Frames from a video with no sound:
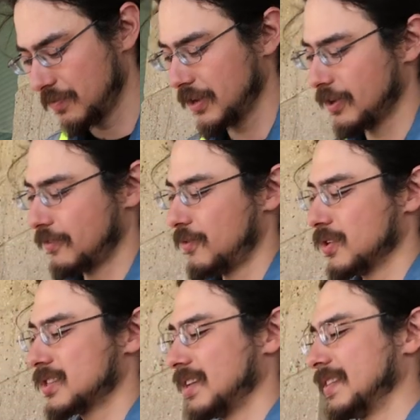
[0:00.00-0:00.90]
Putting your
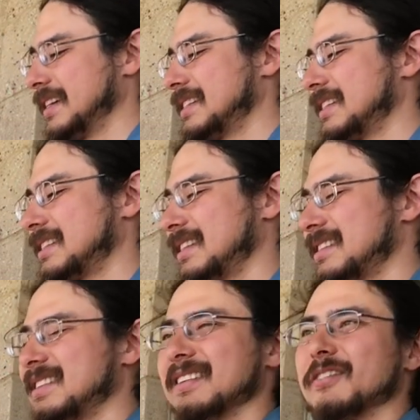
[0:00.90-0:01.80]
force on this, it's
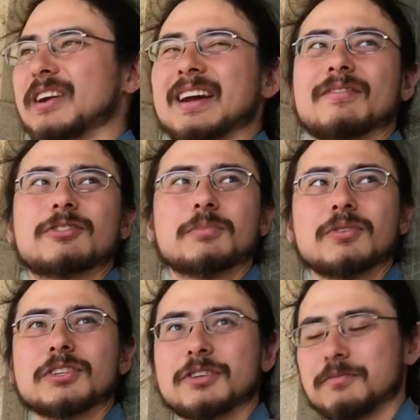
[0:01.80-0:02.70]
not very
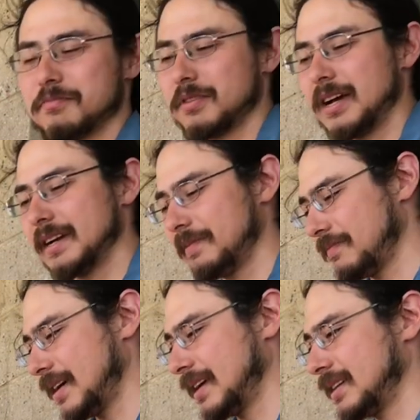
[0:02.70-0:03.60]
comfortable as you're applying it,
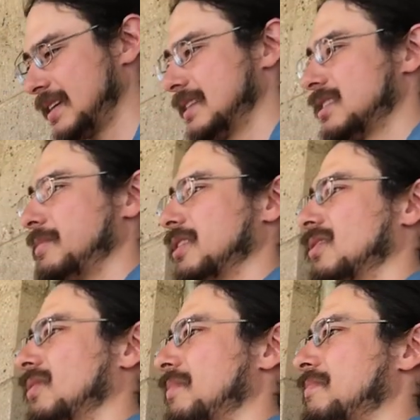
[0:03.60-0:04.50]
and it tends to be a
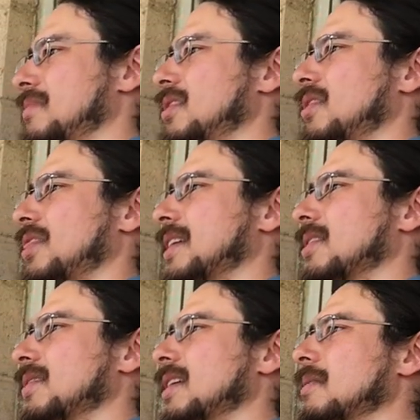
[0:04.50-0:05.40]
little
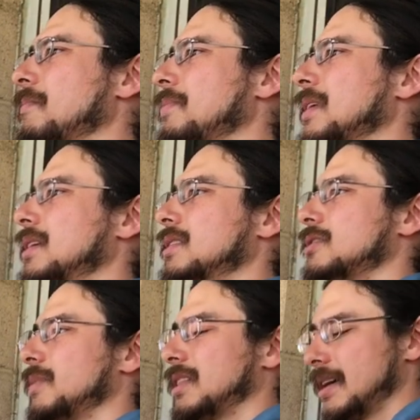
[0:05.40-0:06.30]
thicker there.
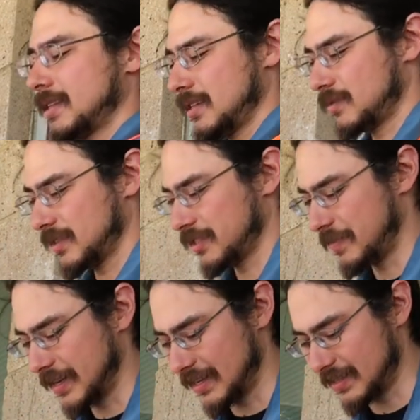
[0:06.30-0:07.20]
So we like these ones
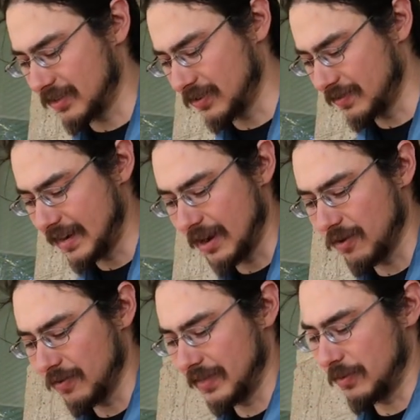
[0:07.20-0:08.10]
because they're
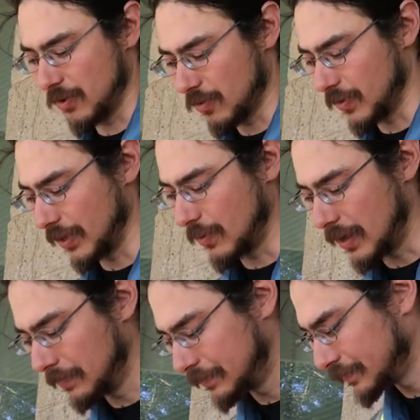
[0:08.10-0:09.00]
narrow and they work really
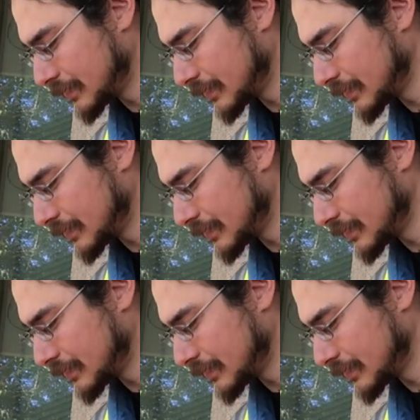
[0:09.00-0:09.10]
well.